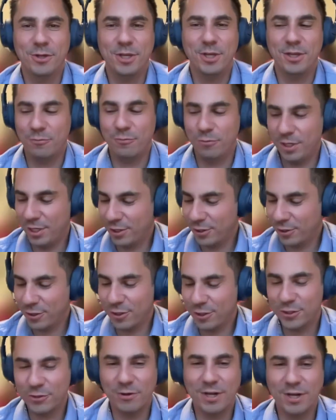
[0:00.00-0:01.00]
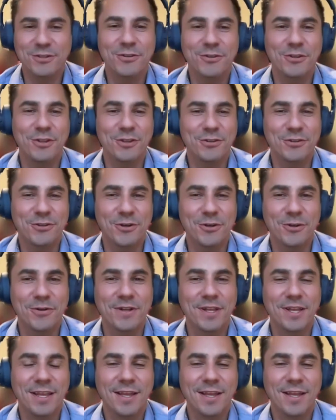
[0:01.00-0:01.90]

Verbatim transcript: We encourage rants on this show.